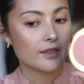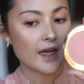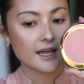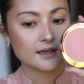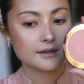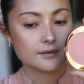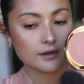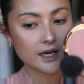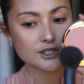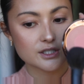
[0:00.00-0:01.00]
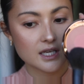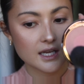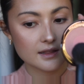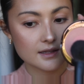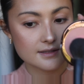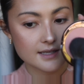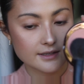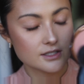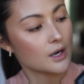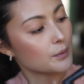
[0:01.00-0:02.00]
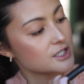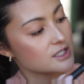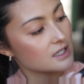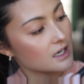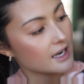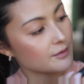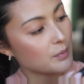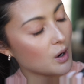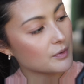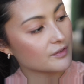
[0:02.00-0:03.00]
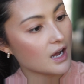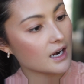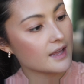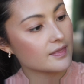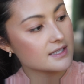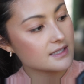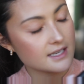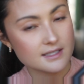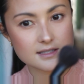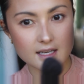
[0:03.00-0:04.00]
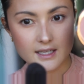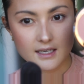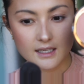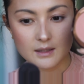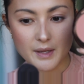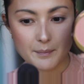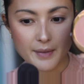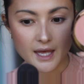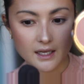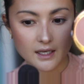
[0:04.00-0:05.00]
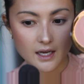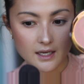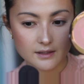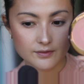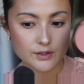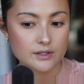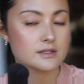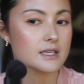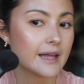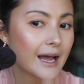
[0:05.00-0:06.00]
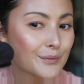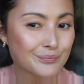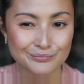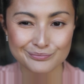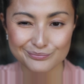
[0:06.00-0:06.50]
Then I just hit the centre, which is the kind of pop of colour. In this case, it's like a little bit pinker, if you can see that.